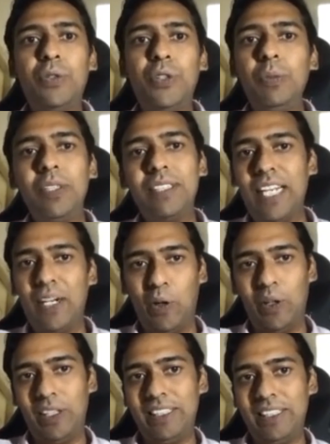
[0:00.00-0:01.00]
to human
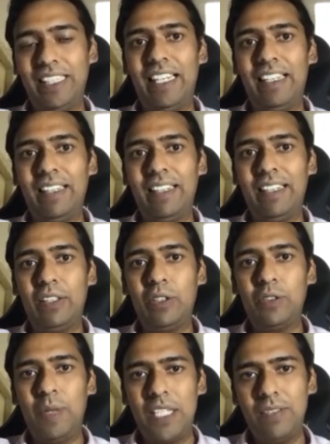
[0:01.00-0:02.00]
psychology and
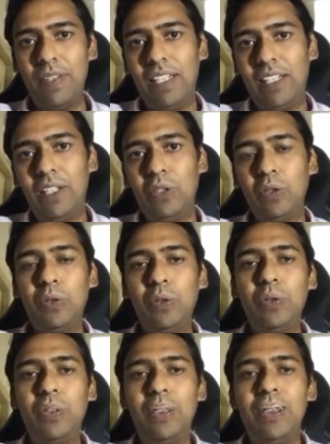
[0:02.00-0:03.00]
specifically
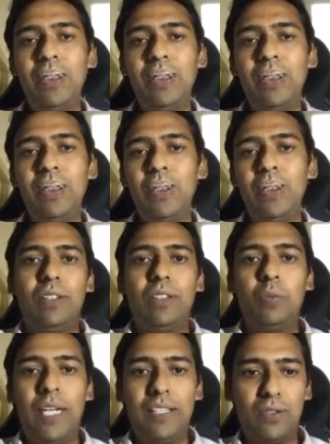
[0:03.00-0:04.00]
to
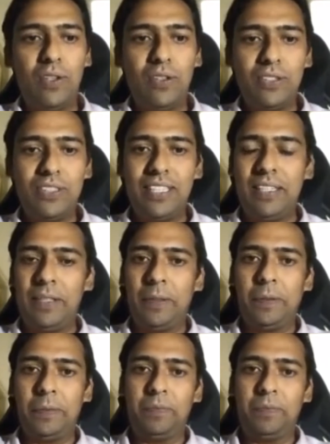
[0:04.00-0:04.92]
Maslow's